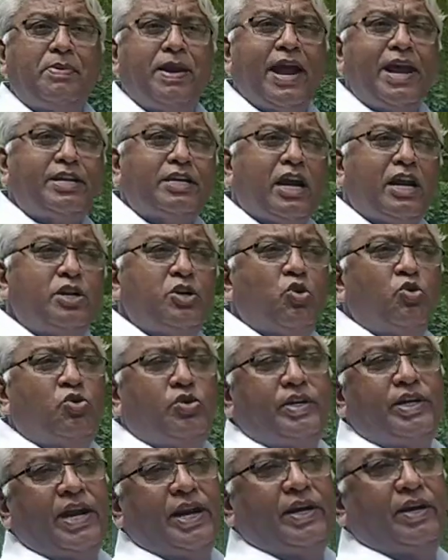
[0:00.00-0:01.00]
major
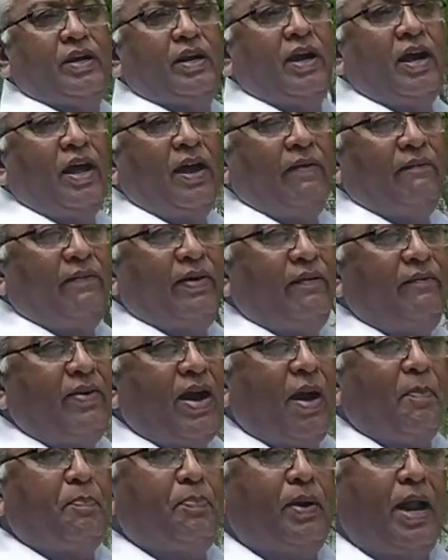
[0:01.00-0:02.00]
nutrient, when we
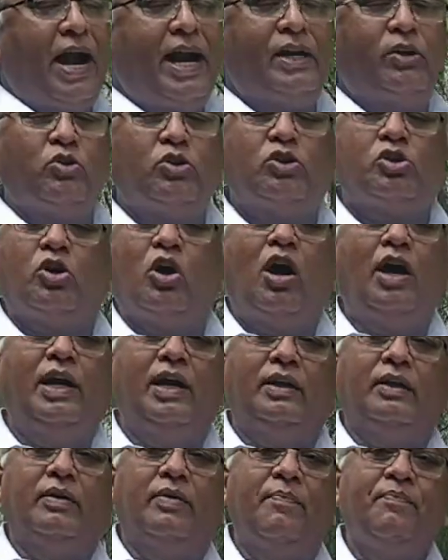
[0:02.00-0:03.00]
apply to
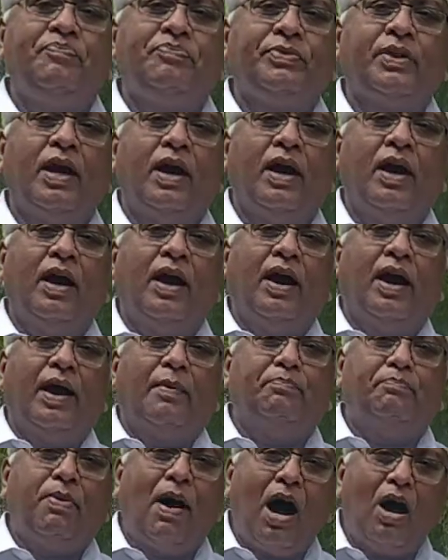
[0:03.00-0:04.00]
soil,
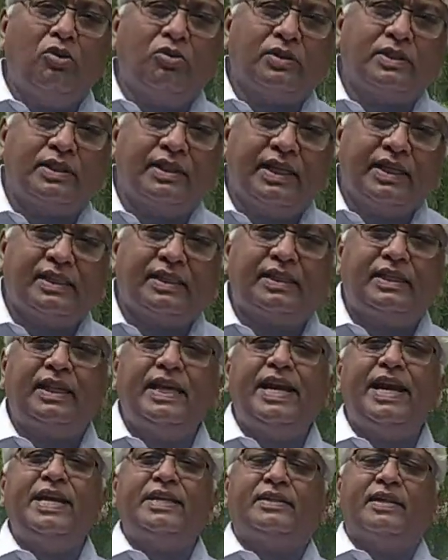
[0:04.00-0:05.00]
about
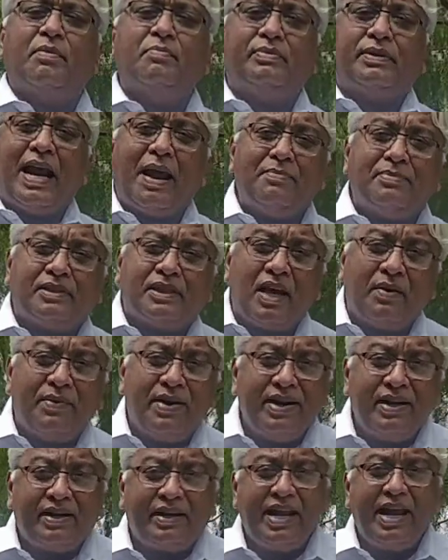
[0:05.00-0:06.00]
60, sometimes
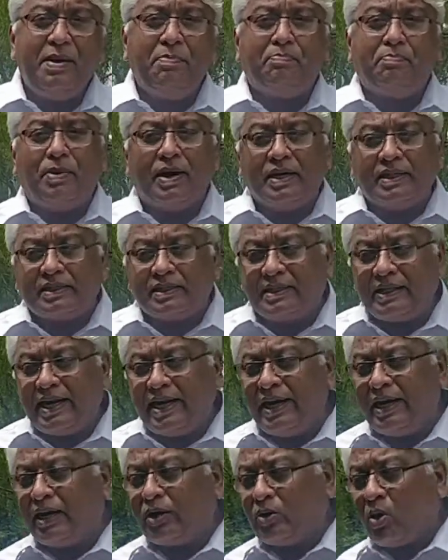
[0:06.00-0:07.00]

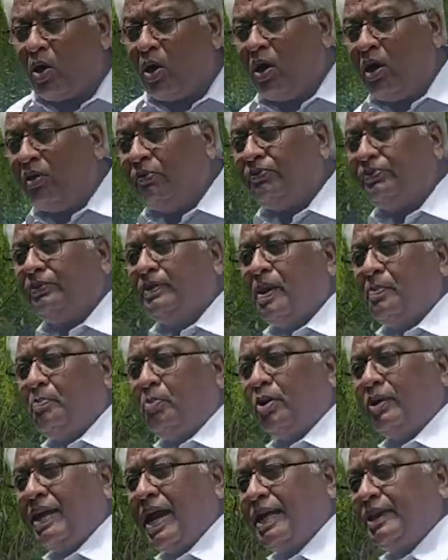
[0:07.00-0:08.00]
70% of the
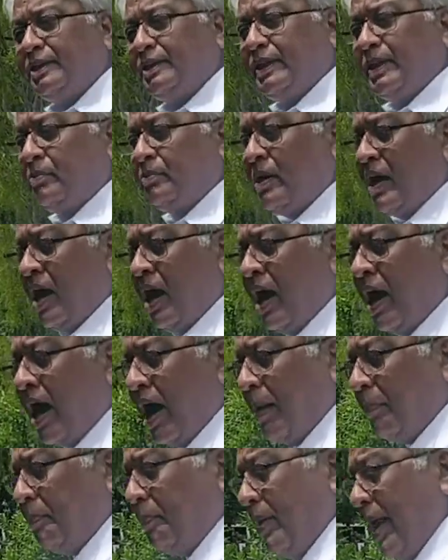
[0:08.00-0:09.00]
potassium
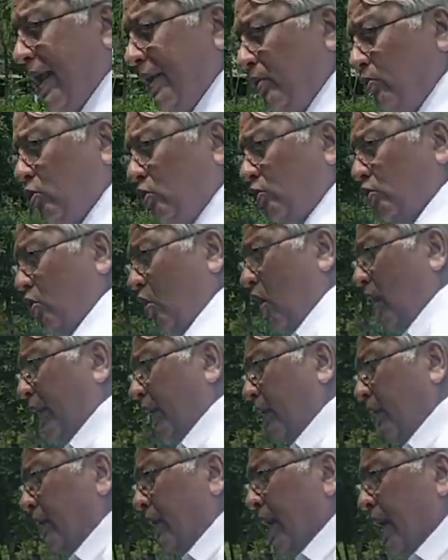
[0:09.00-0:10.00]
applied to
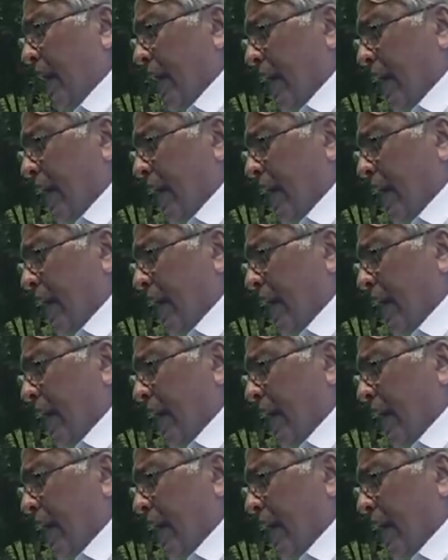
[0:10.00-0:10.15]
soil